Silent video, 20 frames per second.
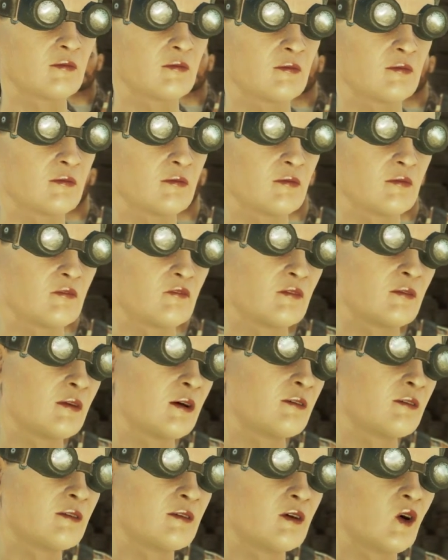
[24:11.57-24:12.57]
If you
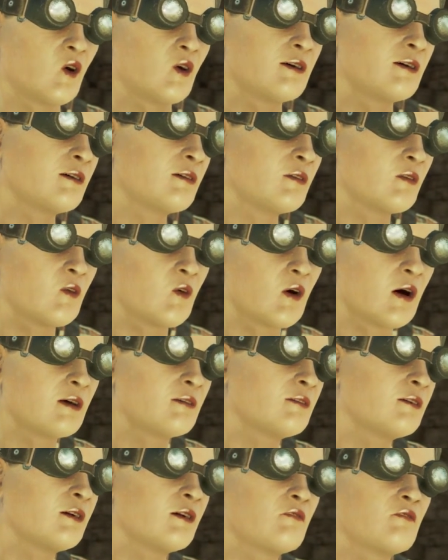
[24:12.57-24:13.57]
destroy
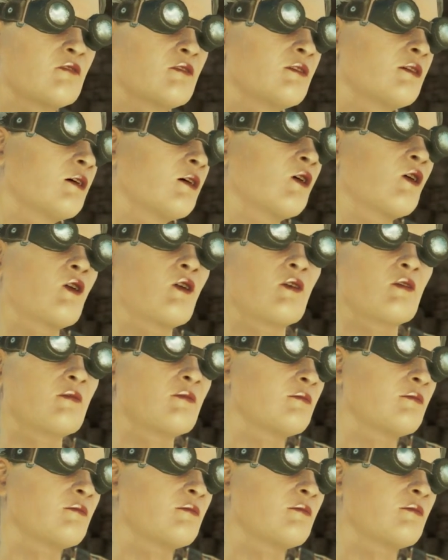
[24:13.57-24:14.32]
what's left here,